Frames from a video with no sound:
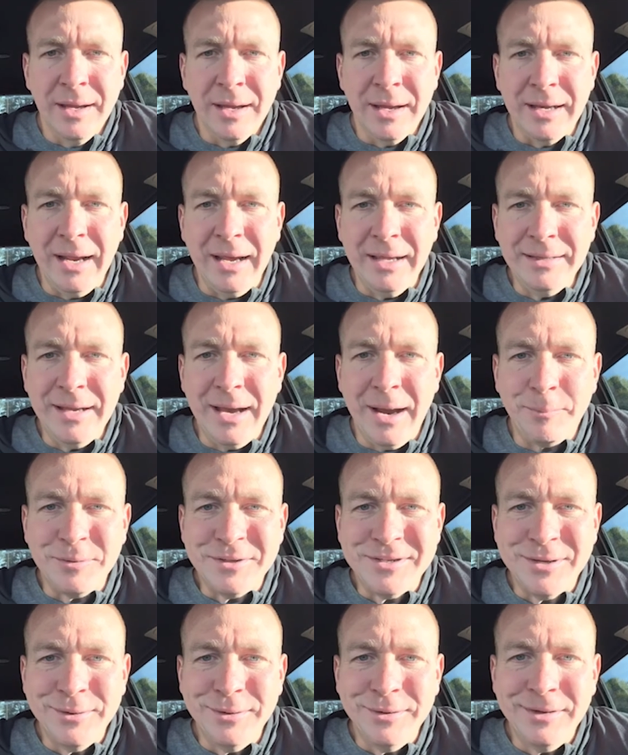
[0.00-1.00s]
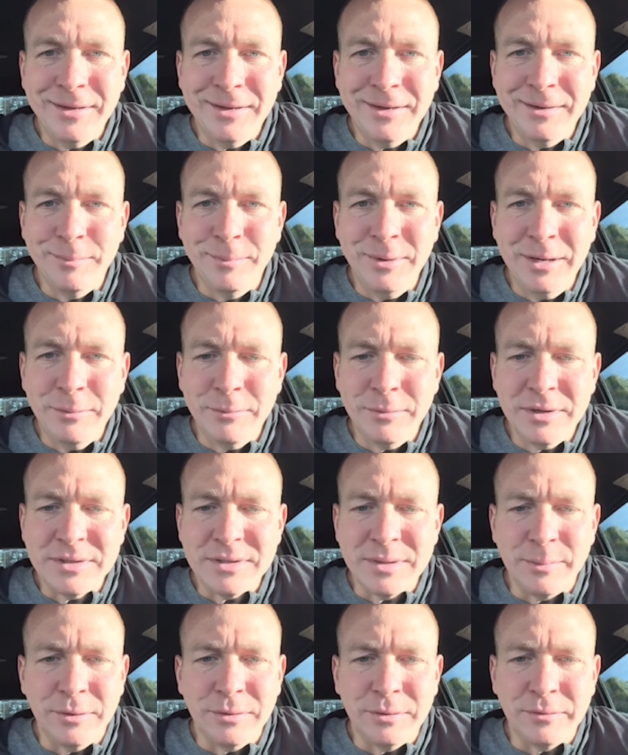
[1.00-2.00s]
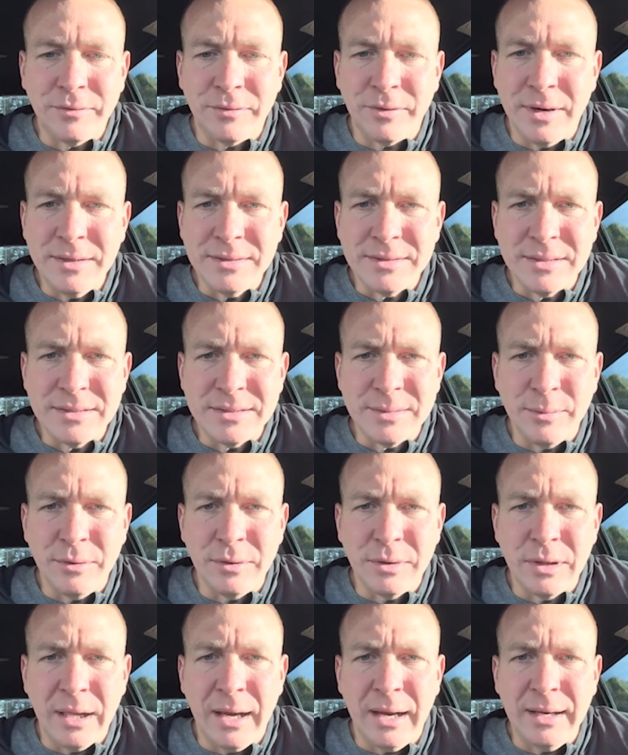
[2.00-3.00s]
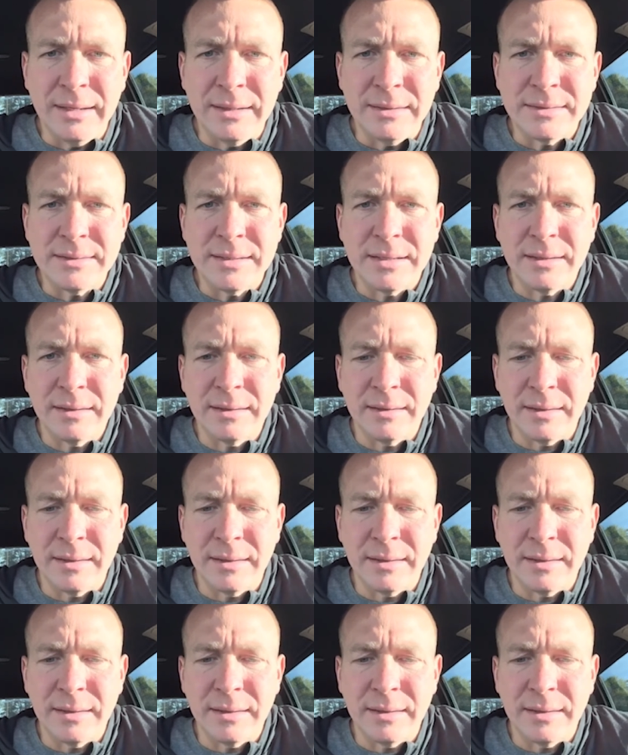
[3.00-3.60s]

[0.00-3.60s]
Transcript: and had the opportunity to meet with some old friends and some old clients.